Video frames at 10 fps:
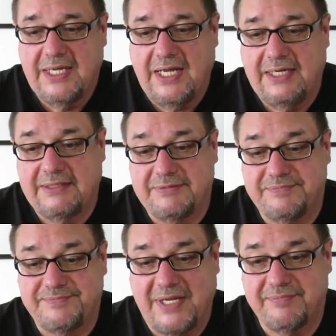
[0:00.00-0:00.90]

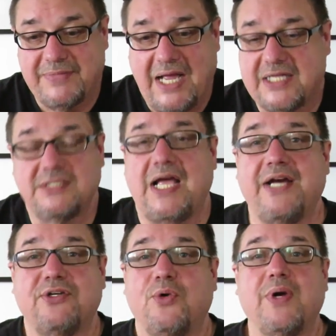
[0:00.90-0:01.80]
Um, because I
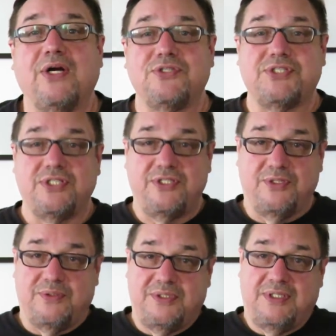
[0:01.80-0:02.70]
don't know what else to
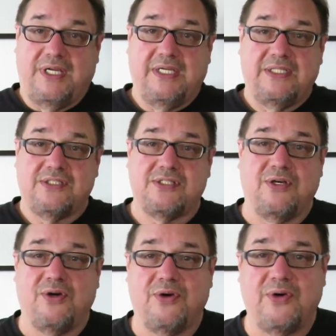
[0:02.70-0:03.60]
do. And
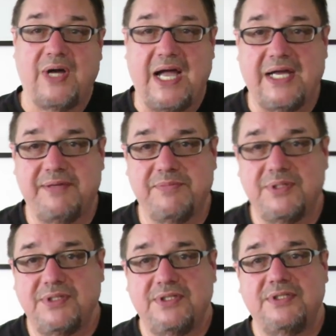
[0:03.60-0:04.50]
so
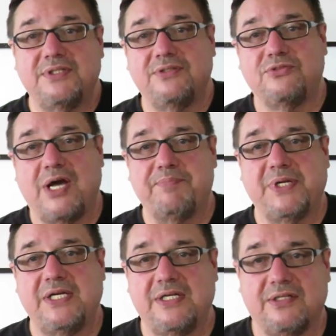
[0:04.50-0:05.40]
I'm
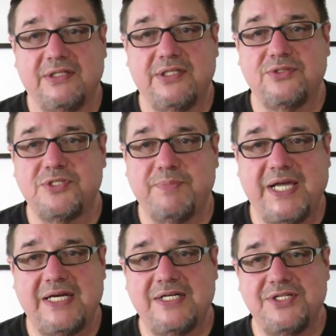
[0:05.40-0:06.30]
dropping in a little
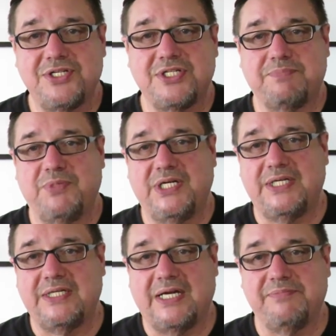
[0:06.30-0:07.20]
Spanish,
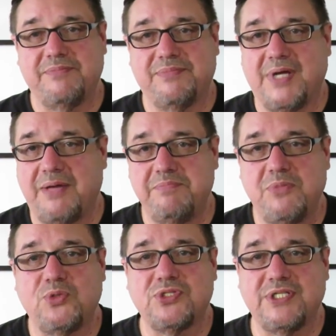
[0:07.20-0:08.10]
but I'm, I'm
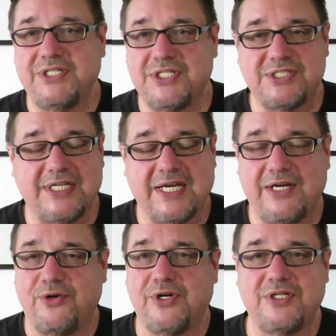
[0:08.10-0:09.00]
mostly just saying, I
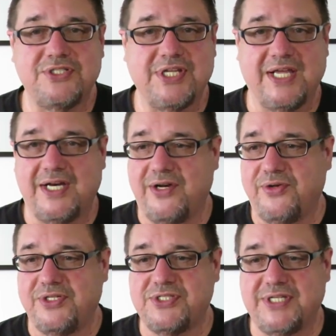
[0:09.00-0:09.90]
don't understand, I
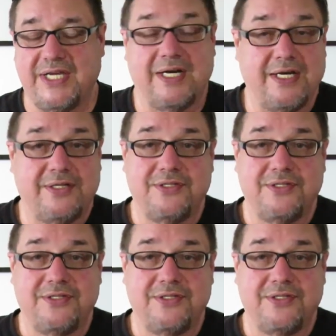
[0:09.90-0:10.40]
don't understand, I